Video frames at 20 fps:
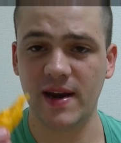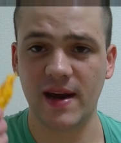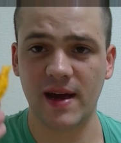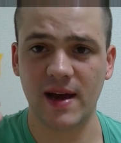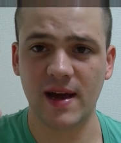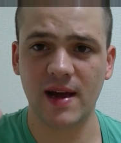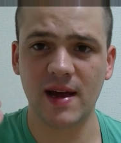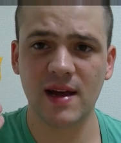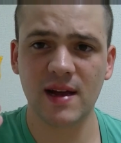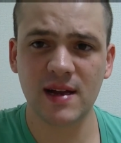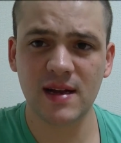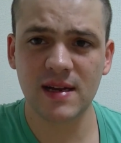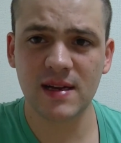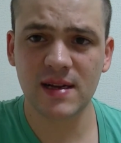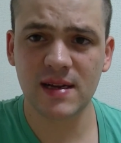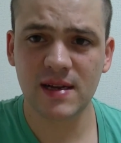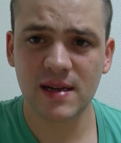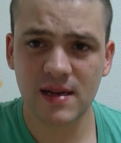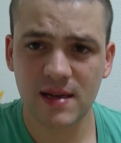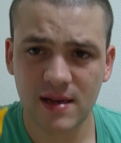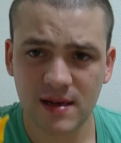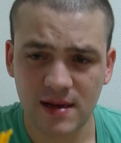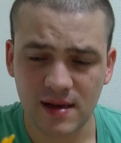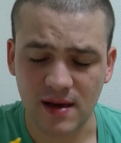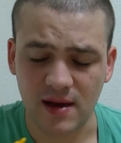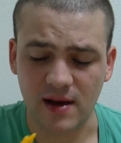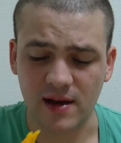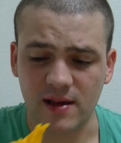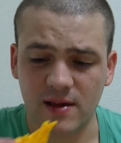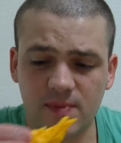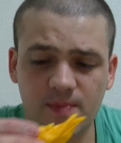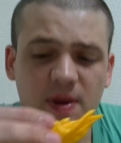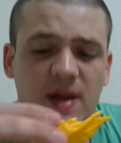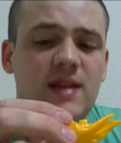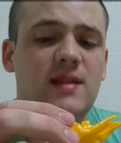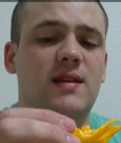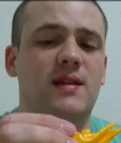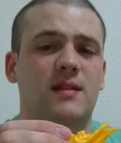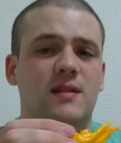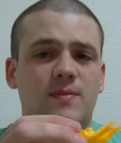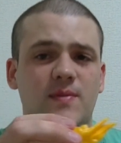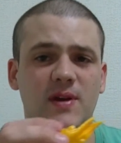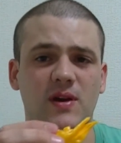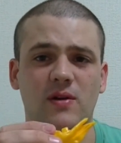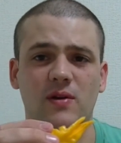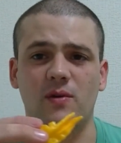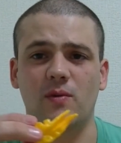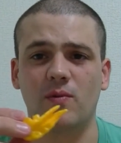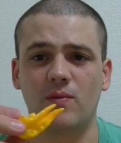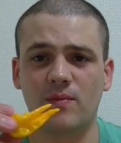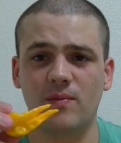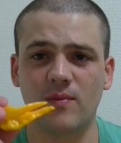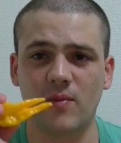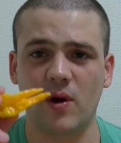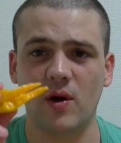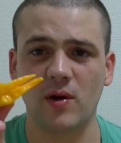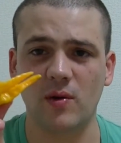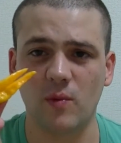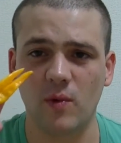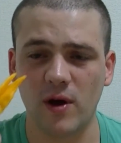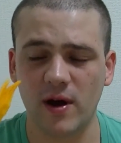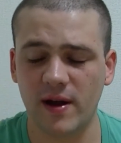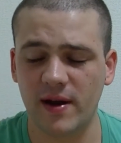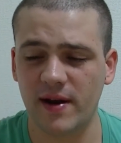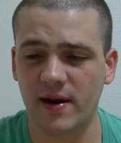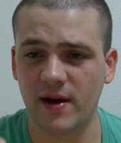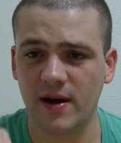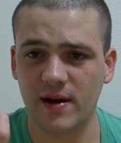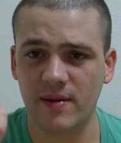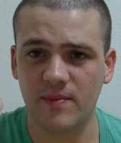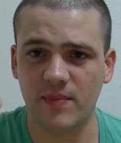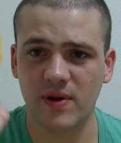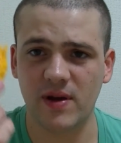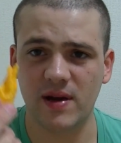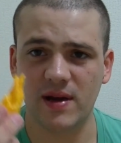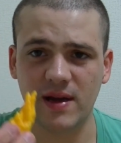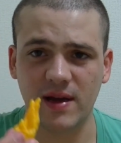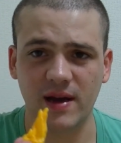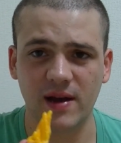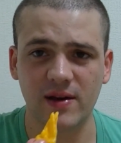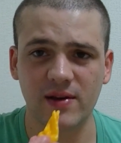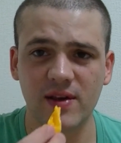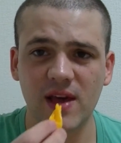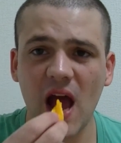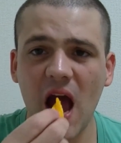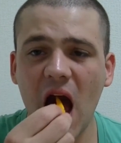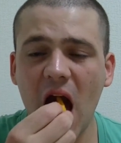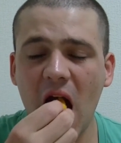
I expect it to be on a work night, but here goes.